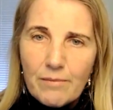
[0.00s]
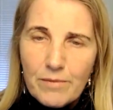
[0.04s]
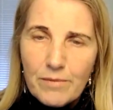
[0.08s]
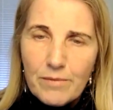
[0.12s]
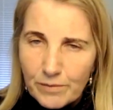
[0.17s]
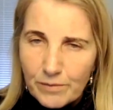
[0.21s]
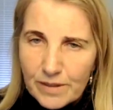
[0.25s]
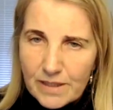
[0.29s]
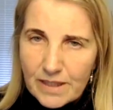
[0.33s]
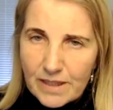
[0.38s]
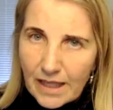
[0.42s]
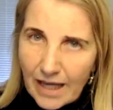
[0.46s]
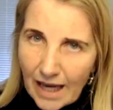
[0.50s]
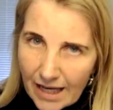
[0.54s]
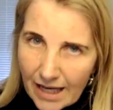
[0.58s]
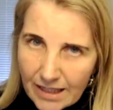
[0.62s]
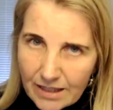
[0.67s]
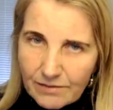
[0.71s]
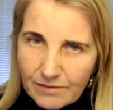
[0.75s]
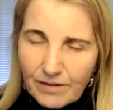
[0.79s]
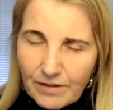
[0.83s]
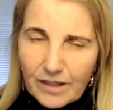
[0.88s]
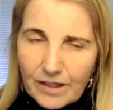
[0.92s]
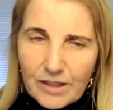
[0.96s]
That was the
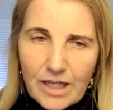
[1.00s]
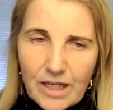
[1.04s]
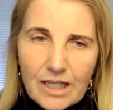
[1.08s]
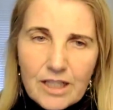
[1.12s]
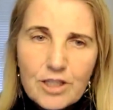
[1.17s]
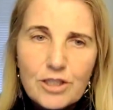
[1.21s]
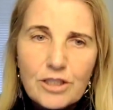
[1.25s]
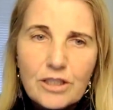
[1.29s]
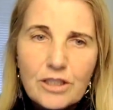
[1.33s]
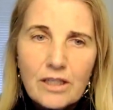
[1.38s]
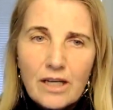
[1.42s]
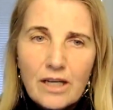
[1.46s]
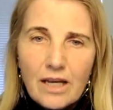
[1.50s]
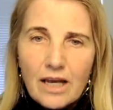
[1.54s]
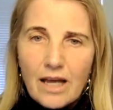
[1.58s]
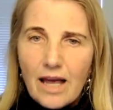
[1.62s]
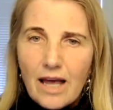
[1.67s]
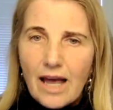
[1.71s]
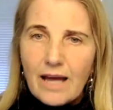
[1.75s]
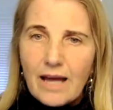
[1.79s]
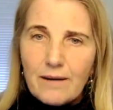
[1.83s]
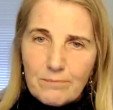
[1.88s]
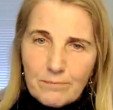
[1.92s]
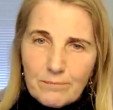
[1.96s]
Gates Foundation
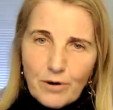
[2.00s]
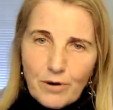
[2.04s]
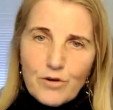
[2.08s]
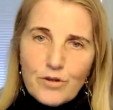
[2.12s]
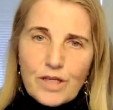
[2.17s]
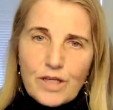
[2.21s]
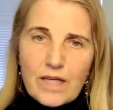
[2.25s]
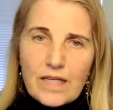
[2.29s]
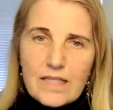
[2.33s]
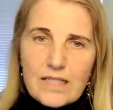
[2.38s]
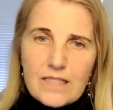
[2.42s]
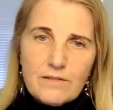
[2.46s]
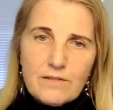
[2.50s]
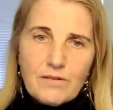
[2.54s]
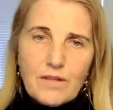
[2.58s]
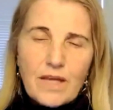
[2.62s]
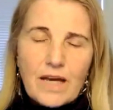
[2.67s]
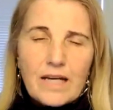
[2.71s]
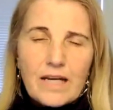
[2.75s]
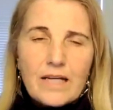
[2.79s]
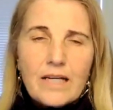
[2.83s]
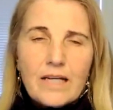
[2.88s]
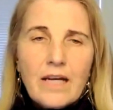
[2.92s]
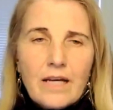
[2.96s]
at both ends of that.